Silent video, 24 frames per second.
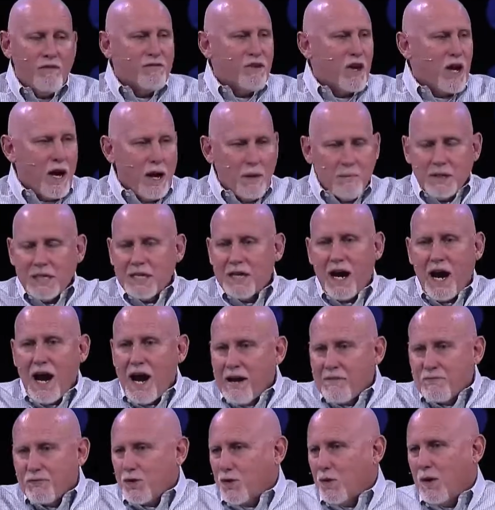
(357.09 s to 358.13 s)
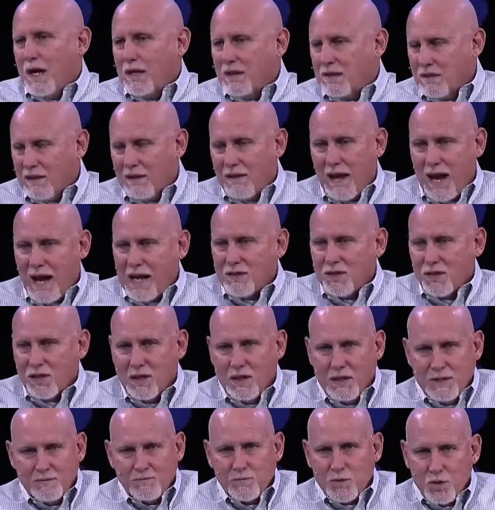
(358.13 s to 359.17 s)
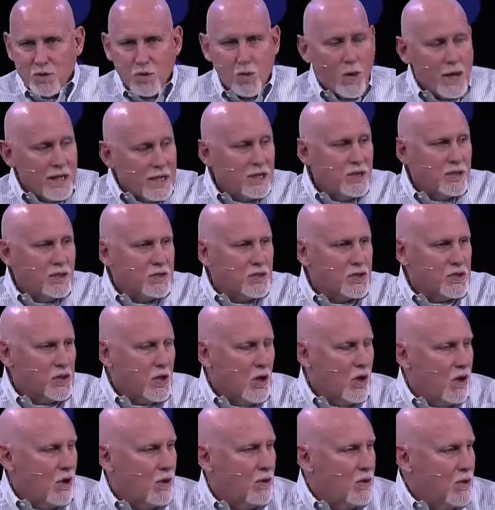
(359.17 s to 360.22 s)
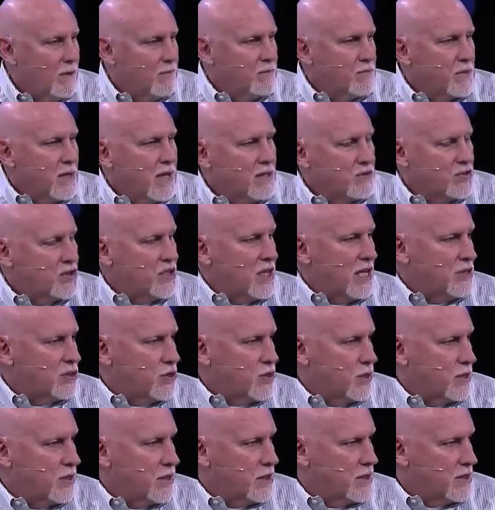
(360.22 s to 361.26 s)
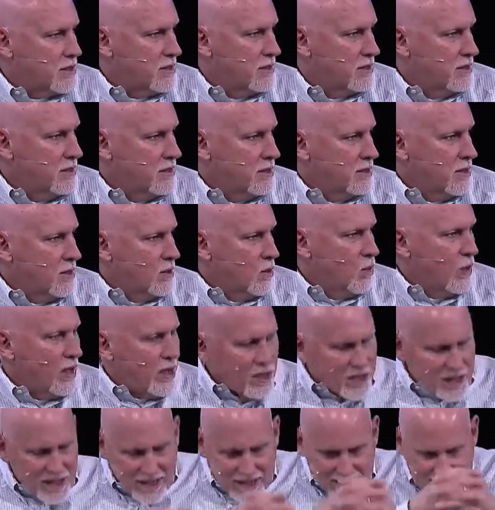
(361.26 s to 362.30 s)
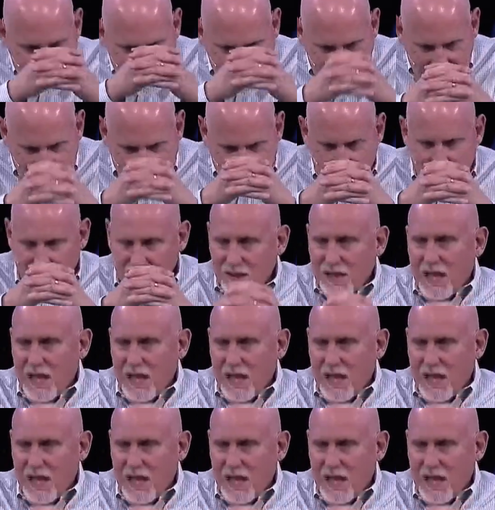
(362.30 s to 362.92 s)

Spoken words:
have come and gone throughout the last 20 or so centuries. We are connected